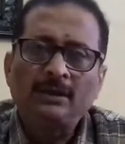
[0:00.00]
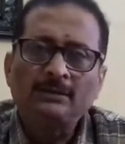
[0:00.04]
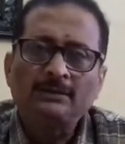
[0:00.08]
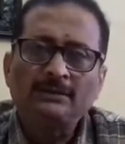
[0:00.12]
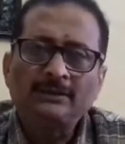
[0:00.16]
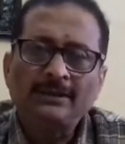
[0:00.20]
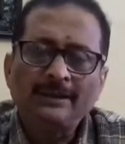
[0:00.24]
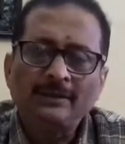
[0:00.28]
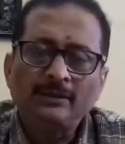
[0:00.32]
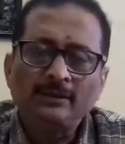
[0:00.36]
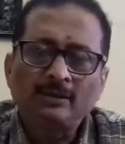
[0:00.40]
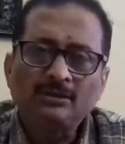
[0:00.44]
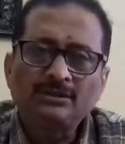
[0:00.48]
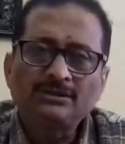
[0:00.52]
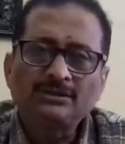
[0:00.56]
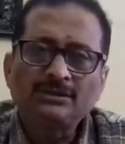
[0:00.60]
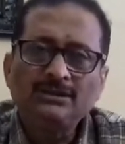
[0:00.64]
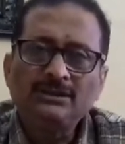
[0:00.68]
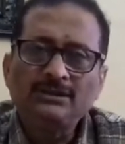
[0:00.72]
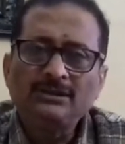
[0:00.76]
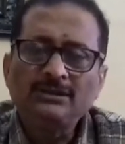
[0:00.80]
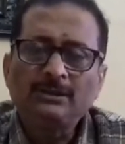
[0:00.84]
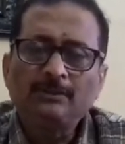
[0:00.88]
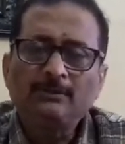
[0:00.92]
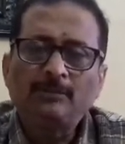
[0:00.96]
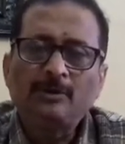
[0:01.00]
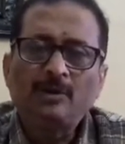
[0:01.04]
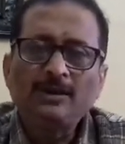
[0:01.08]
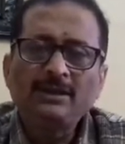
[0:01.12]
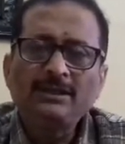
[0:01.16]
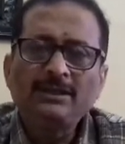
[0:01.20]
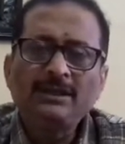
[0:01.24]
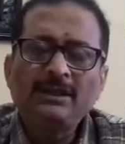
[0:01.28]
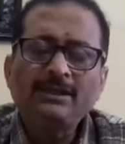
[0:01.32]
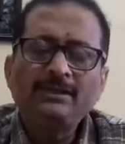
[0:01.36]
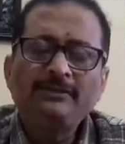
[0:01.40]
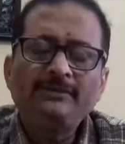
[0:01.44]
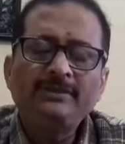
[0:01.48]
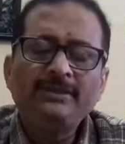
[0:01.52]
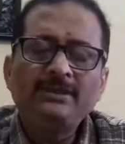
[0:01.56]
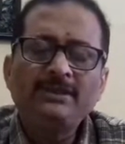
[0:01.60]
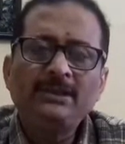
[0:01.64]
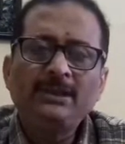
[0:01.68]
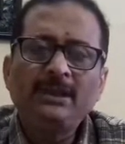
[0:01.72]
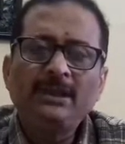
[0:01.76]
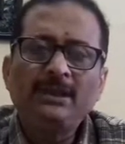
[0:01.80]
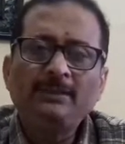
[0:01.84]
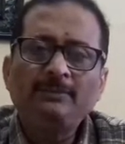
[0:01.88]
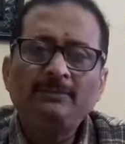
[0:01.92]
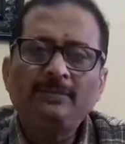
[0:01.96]
thyroxine in the body,
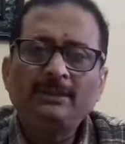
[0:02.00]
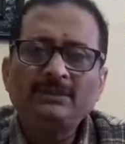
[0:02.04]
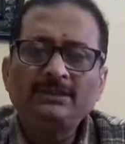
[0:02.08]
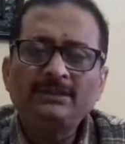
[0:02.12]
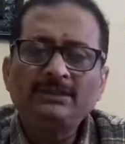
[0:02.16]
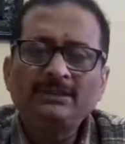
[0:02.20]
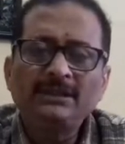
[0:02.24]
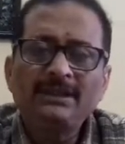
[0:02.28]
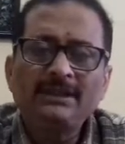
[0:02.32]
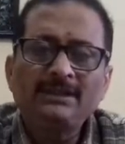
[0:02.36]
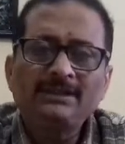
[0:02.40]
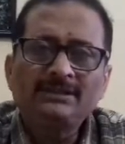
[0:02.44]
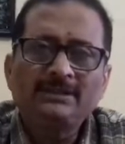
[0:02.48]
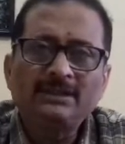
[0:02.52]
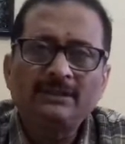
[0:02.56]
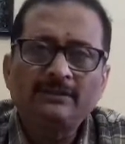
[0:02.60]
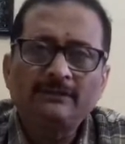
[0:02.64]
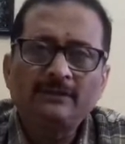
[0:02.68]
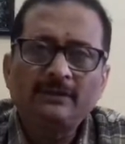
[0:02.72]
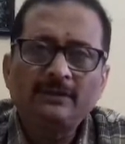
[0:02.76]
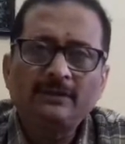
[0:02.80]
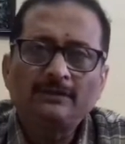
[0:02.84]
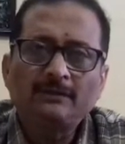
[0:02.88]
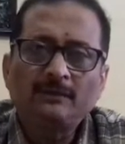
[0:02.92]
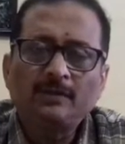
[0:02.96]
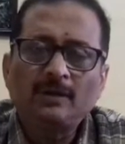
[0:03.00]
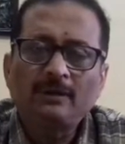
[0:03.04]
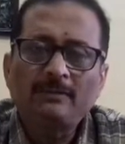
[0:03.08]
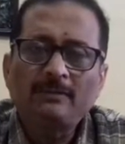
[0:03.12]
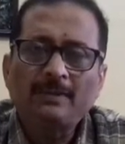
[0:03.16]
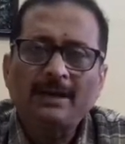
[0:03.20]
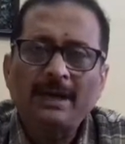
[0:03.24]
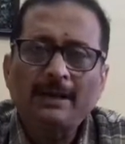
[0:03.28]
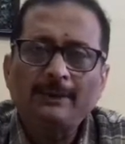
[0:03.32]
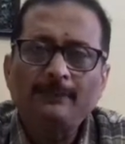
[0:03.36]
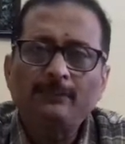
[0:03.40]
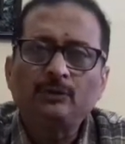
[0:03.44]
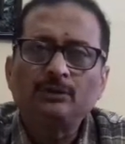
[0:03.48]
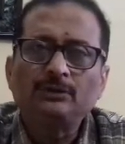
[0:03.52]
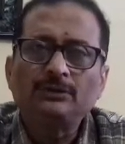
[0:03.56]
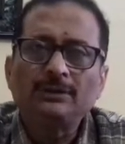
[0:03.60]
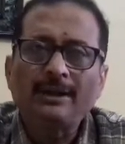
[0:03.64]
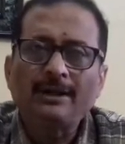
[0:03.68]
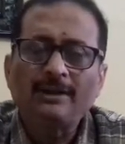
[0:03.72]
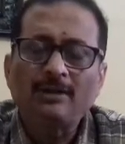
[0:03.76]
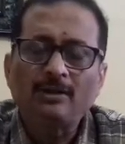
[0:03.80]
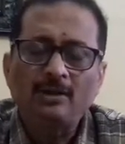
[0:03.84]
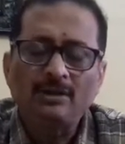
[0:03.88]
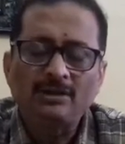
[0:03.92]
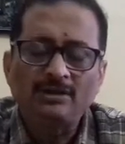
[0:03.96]
and person can suffer from
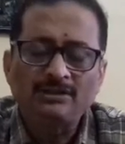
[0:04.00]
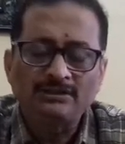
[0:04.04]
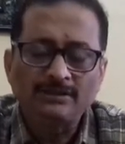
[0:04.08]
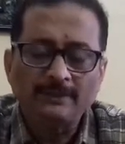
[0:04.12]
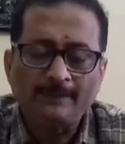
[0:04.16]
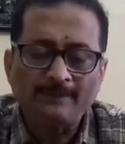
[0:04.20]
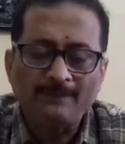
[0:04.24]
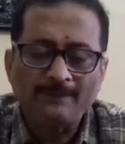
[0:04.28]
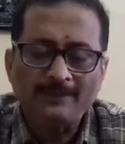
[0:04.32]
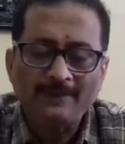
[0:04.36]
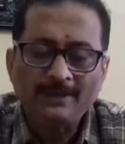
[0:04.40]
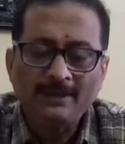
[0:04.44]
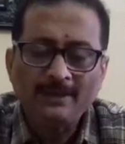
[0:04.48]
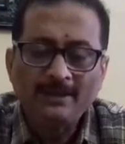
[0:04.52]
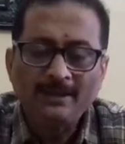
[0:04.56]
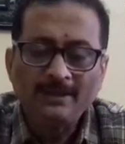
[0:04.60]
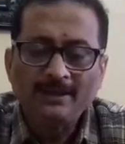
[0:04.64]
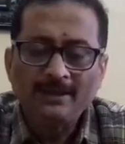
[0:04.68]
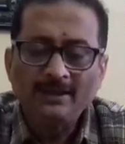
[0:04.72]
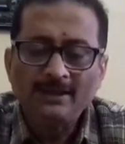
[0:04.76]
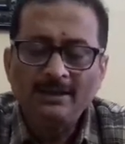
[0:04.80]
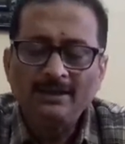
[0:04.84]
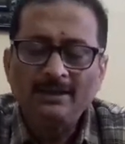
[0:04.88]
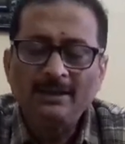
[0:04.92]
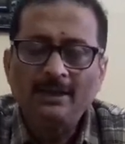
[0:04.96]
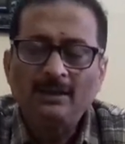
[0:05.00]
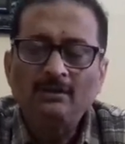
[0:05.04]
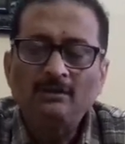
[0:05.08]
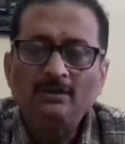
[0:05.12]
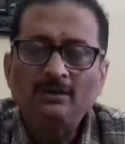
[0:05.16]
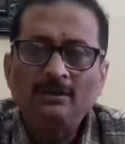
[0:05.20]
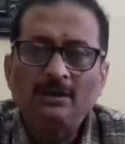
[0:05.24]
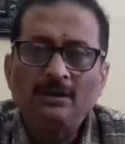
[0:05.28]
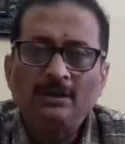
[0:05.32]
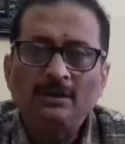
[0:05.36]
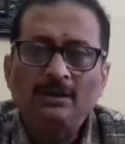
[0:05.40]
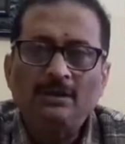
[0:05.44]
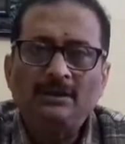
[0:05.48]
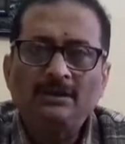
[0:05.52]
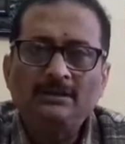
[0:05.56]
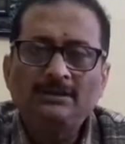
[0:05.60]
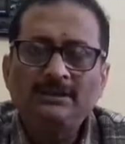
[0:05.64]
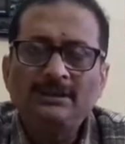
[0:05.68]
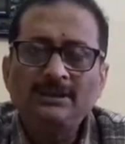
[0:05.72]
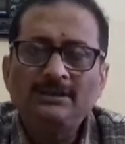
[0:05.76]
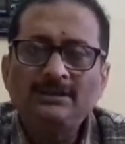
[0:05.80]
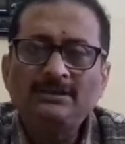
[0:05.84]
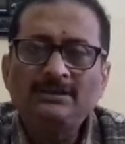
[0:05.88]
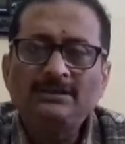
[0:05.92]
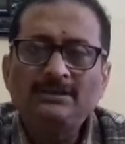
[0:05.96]
hypothyroidism. Now
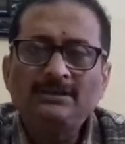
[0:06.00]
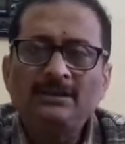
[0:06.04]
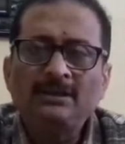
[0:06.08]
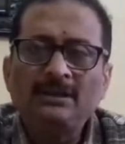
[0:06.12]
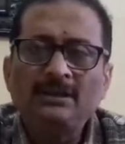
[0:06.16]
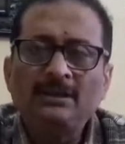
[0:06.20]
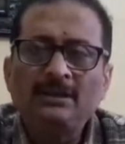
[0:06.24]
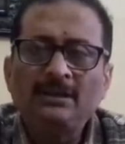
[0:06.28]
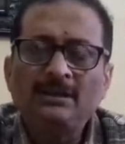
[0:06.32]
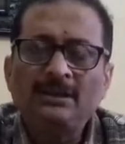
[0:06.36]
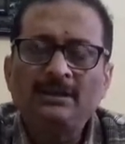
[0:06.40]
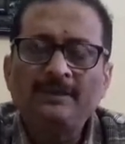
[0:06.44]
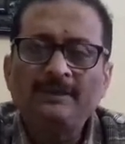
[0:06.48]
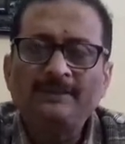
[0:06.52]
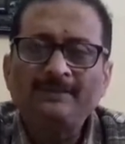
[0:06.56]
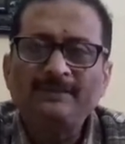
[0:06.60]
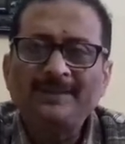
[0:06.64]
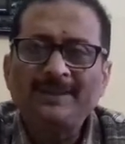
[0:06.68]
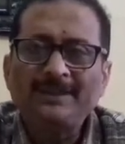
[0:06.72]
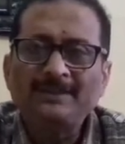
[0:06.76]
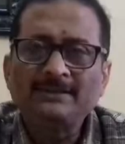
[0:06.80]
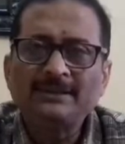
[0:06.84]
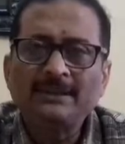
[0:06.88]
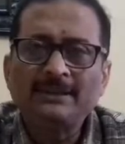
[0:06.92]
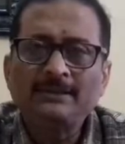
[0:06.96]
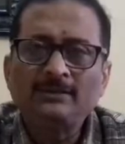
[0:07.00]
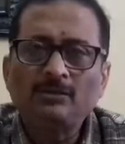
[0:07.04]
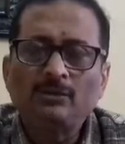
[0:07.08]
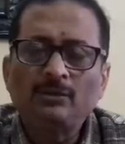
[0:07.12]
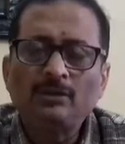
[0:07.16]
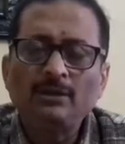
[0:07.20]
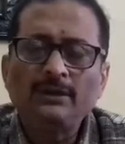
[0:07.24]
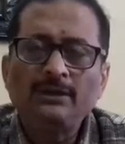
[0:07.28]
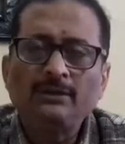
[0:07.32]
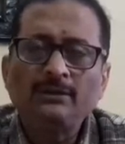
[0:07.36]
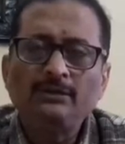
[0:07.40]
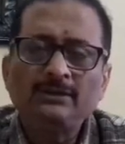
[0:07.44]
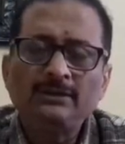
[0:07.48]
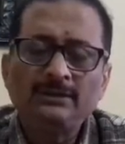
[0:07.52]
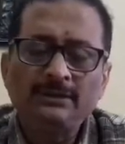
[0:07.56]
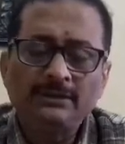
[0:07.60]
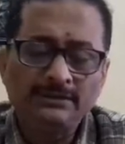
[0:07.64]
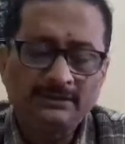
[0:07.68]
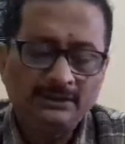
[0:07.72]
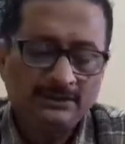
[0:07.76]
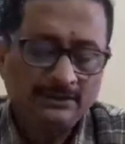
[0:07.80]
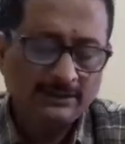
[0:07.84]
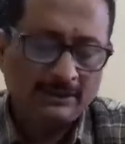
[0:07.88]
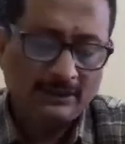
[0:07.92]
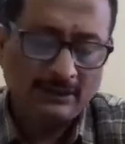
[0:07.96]
this, as I told you, this
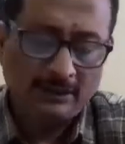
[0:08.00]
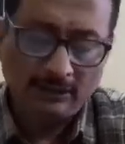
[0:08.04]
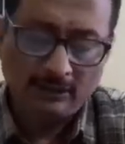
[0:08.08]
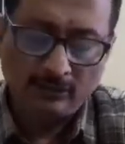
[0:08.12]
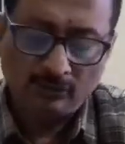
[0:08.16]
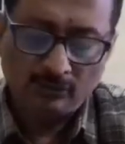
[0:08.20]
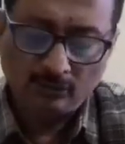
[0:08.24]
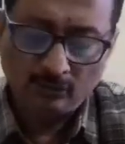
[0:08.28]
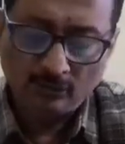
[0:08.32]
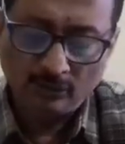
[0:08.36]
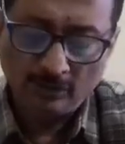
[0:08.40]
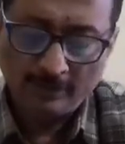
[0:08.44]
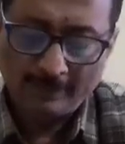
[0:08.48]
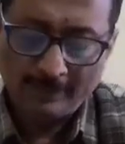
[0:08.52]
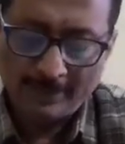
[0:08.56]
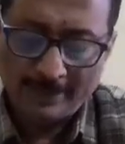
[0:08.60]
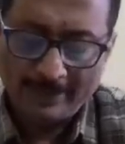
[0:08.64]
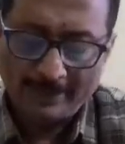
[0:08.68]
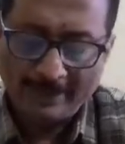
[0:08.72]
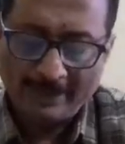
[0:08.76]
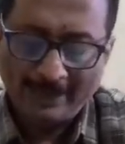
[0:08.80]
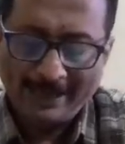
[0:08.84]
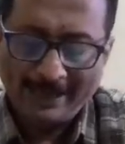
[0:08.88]
is controlled by an